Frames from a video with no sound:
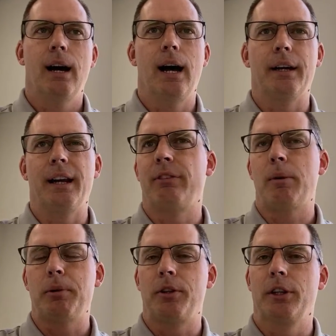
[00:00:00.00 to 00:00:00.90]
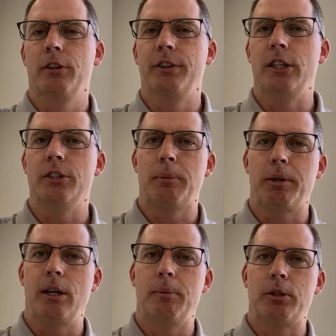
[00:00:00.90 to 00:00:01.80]
I'm going to have a couple of the little videos up
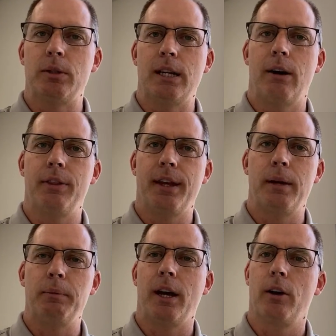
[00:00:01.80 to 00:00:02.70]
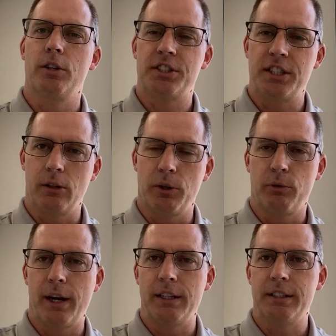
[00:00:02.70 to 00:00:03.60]
in here between now and then. We got our Stinger with
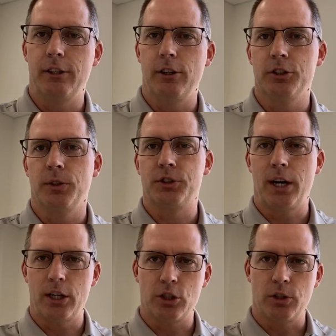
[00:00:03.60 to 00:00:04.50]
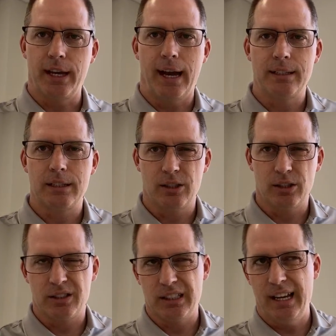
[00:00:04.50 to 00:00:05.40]
red interior, so I'll try to show you that
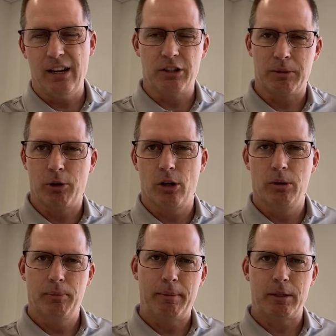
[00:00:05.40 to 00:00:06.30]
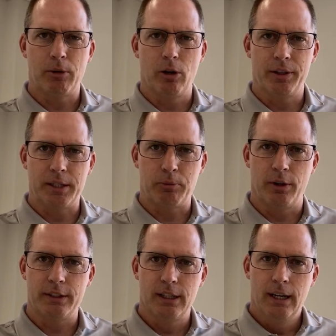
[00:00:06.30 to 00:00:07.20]
today or tomorrow, maybe tomorrow at this
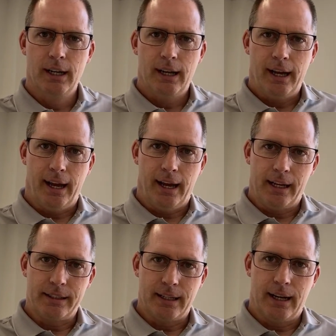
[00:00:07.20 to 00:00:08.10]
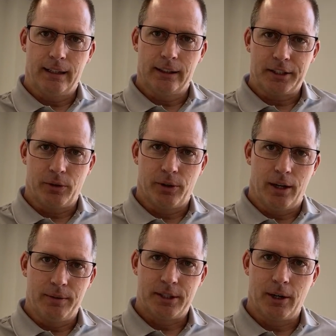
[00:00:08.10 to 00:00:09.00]
point. And lots going
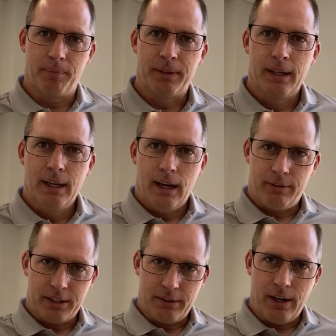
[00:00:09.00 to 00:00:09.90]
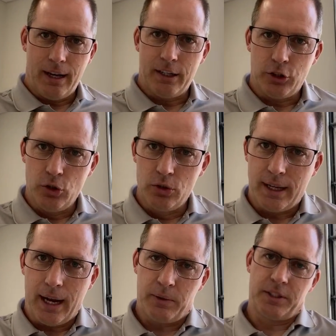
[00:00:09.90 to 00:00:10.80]
on. So have you guys ever had a used
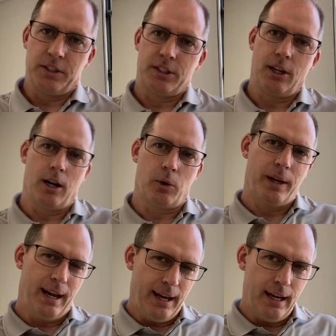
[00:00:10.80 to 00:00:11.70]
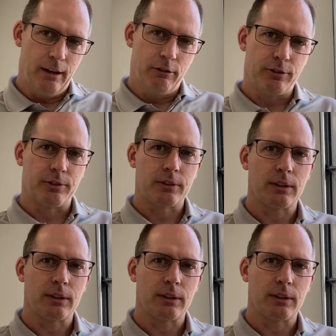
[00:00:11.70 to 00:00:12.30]
Equus in stock? We have.